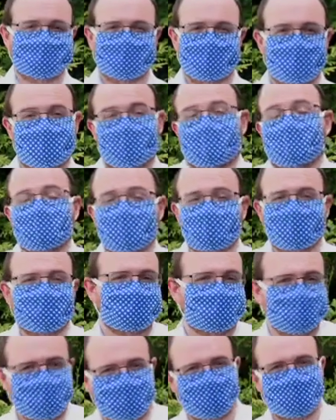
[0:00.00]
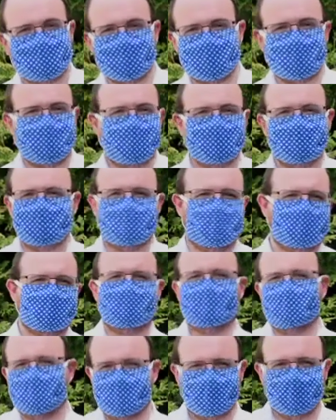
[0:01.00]
vacuum. You can just have
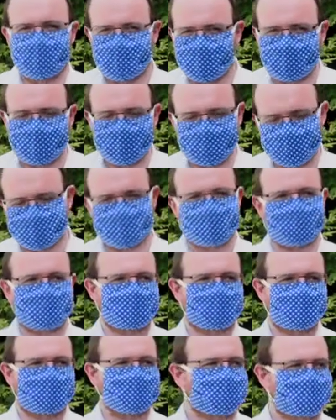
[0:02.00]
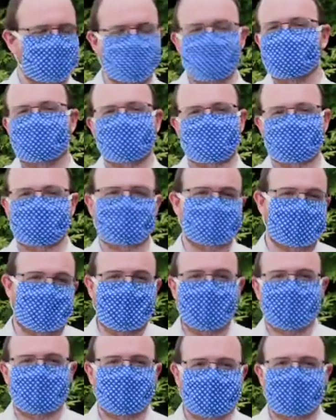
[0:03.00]
nothing at all. Certain ones that use
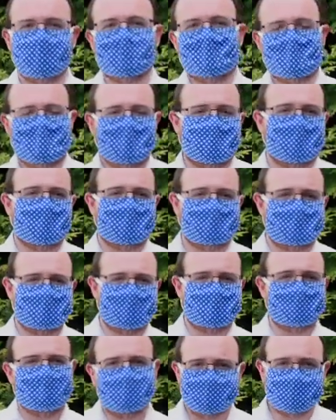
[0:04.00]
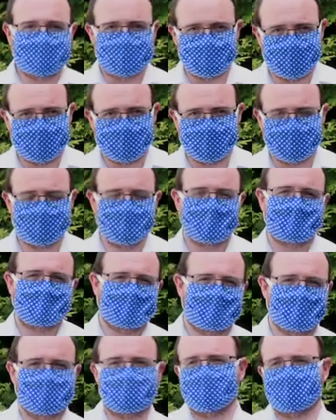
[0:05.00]
air as an insulator.
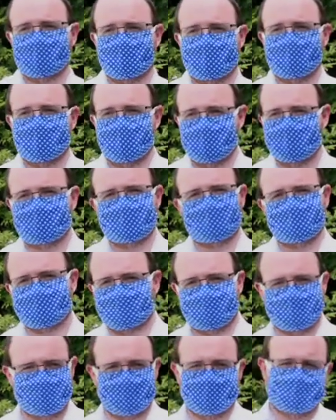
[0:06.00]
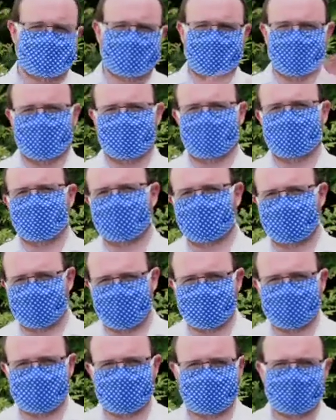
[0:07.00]
We talked about all
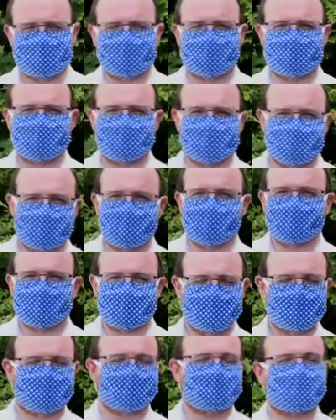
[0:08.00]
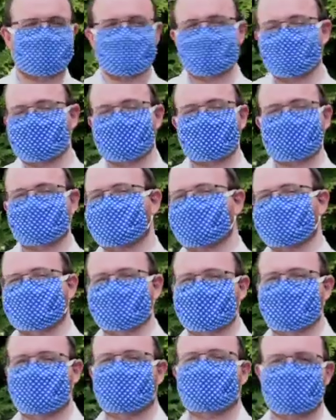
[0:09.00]
kinds of insulators before. So insulator is simply something that's
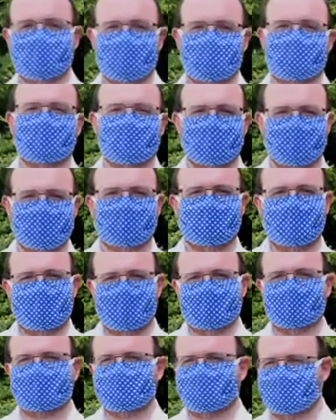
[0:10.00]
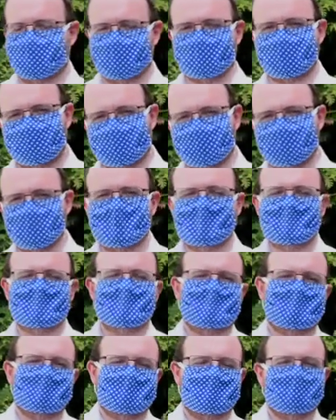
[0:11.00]
not very good at conducting.
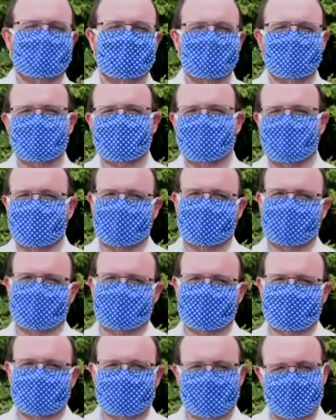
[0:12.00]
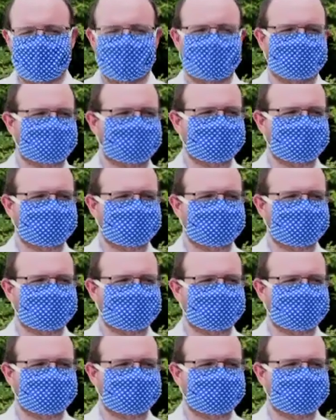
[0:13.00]
Now, if you were to have, say,